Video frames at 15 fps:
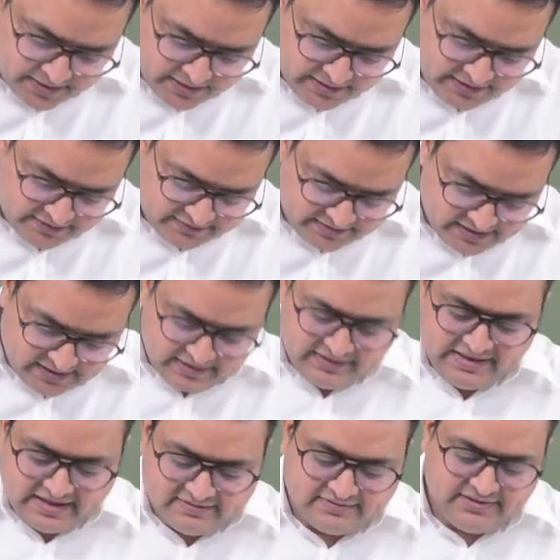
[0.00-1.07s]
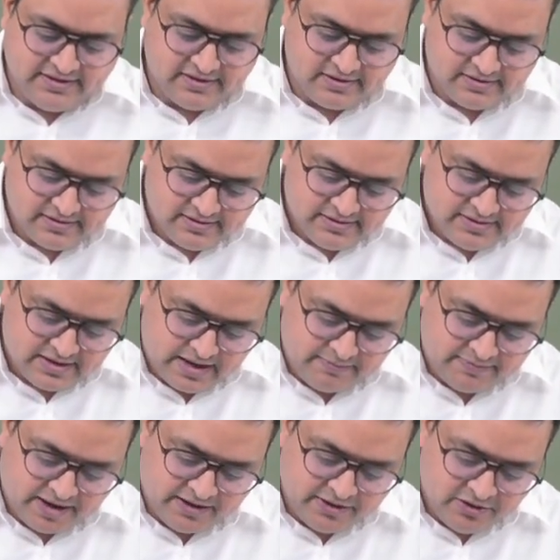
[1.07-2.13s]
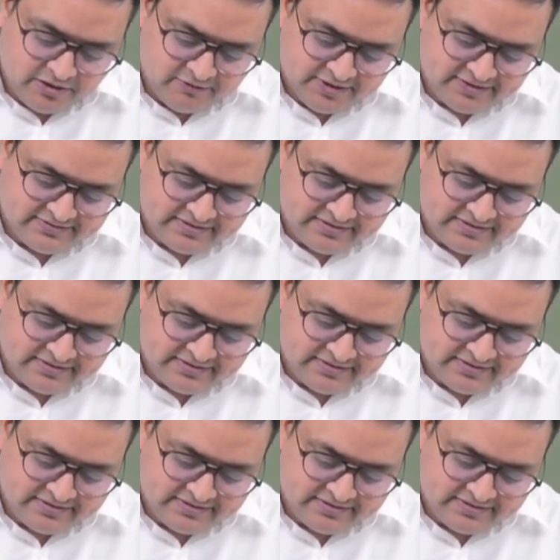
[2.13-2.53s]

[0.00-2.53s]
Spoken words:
Let's say next year, I'm continuing with the